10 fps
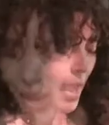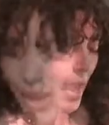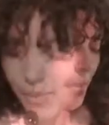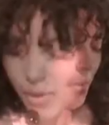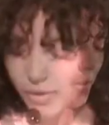
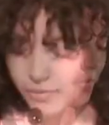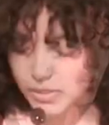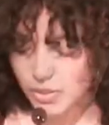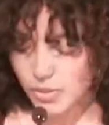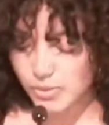I'm often
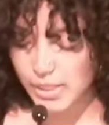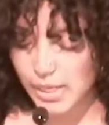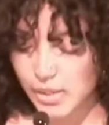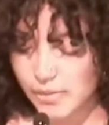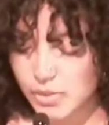told that
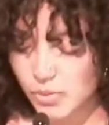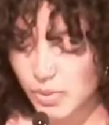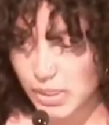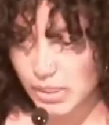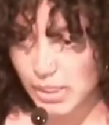I love too
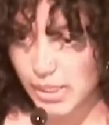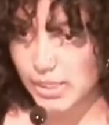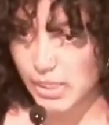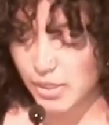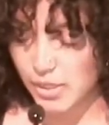quickly
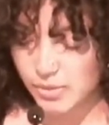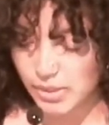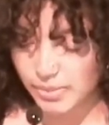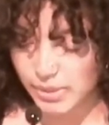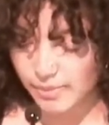and care too
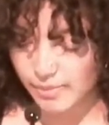deeply.